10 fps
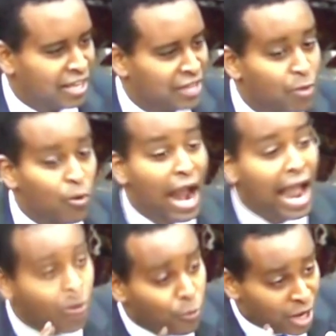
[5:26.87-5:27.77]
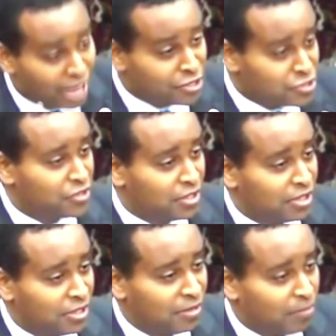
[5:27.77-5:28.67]
They were outraged
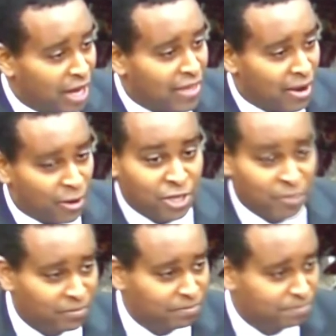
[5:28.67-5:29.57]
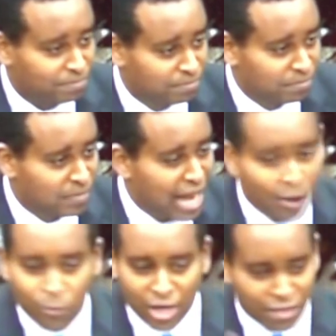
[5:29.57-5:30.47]
by that argument.
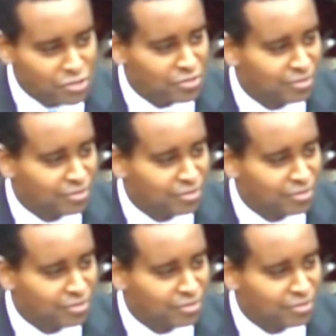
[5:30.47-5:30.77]
Outraged.